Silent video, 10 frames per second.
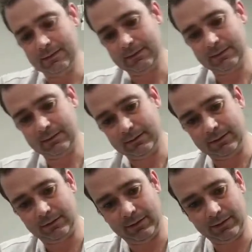Get rid of
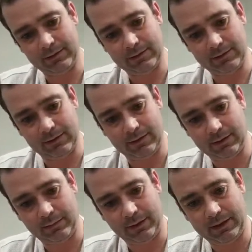this
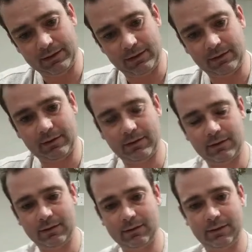capacitor there
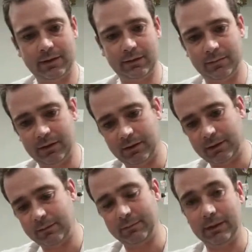and get my
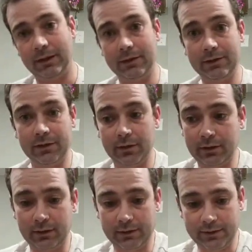pliers in there a little easier.